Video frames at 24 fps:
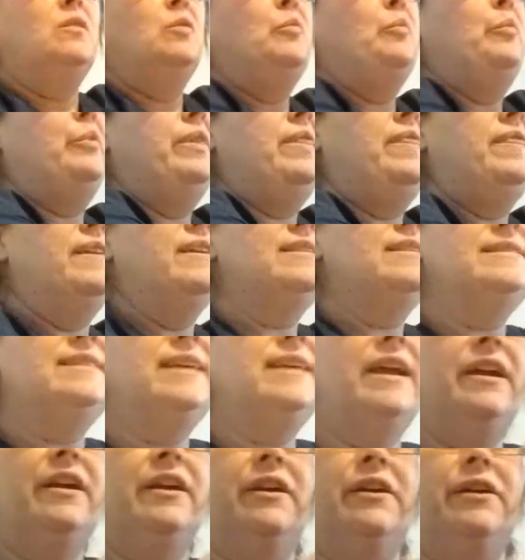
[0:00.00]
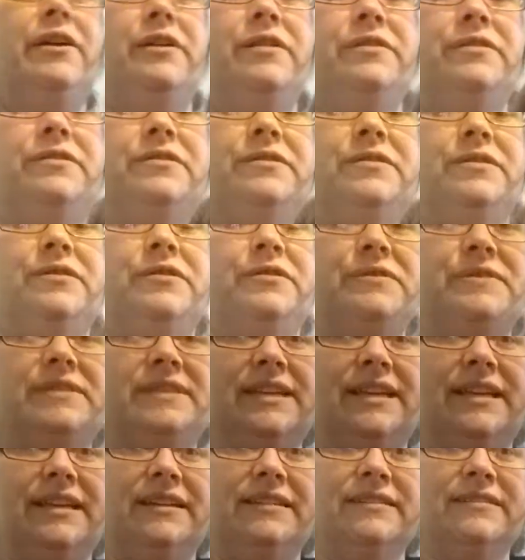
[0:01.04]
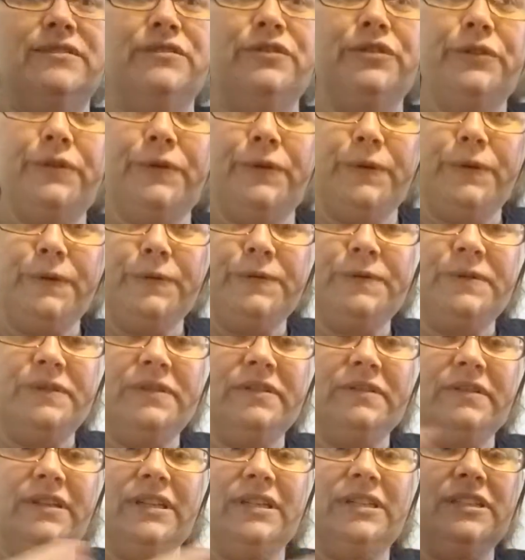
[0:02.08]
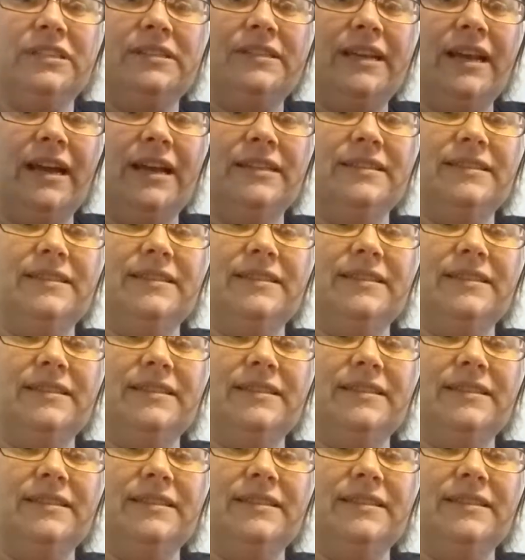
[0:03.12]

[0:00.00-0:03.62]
But this hair, you see, is loose. It just has